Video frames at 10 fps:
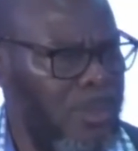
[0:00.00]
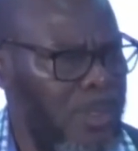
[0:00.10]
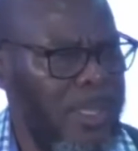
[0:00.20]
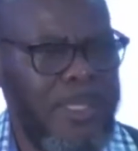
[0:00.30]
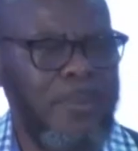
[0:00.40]

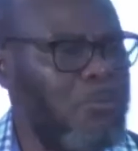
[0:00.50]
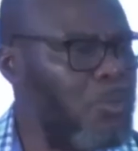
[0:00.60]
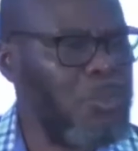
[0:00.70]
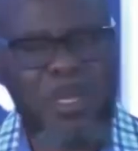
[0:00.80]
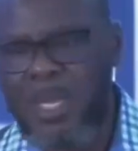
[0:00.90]
I give to
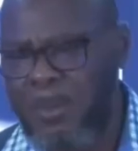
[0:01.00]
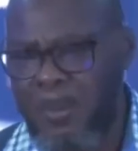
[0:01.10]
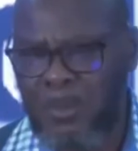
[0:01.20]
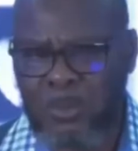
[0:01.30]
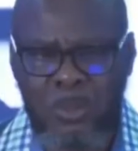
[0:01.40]
so many
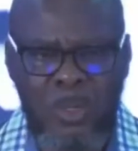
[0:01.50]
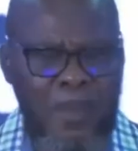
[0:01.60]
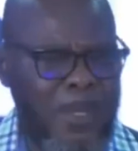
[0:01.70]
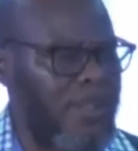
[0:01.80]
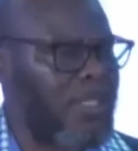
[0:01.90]
people, so I
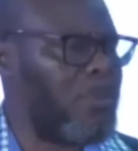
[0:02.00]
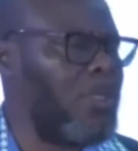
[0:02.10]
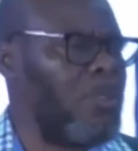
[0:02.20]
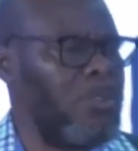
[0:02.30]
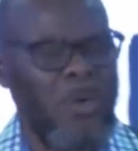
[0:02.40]
might have
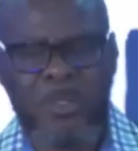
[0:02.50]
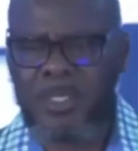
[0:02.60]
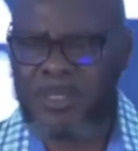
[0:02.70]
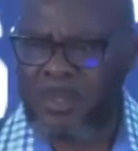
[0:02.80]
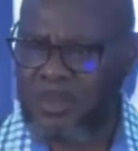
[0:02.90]
spent
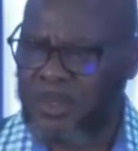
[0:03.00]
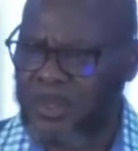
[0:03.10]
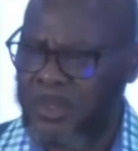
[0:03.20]
100,000.